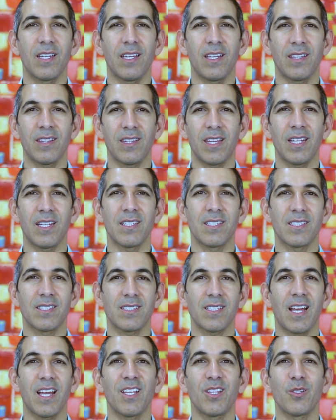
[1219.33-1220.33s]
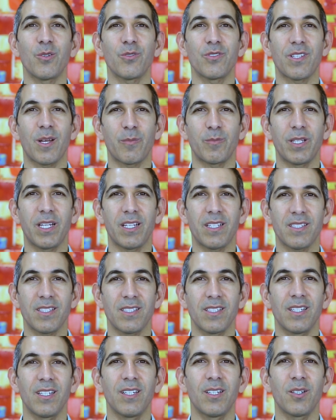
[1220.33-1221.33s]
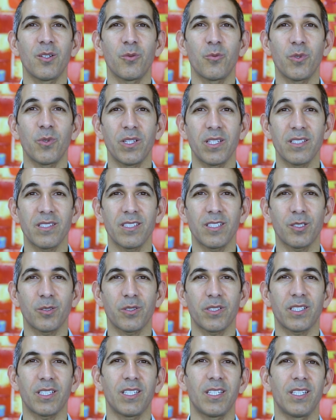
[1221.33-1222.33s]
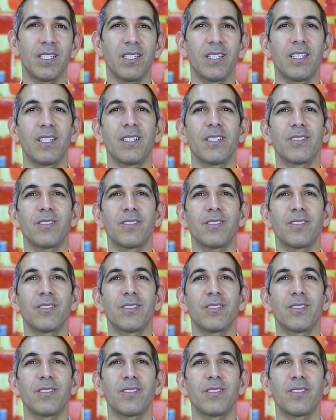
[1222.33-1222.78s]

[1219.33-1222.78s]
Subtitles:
and then sign those updates with the secret key